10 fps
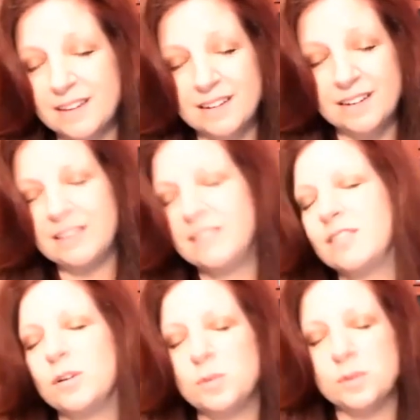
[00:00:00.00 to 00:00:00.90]
And
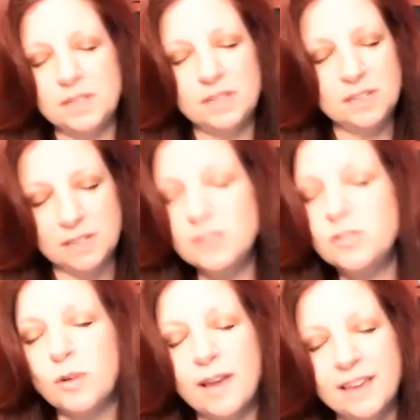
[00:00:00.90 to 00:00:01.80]
so
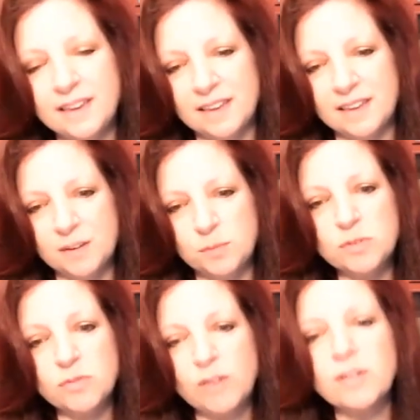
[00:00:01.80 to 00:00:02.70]
he drank and it
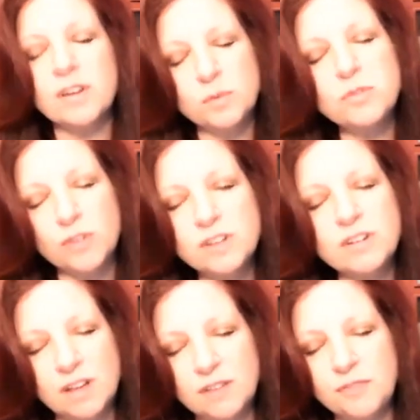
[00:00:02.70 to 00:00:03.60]
was very
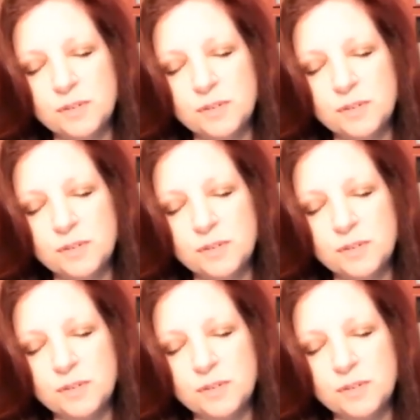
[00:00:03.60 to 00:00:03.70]
tough.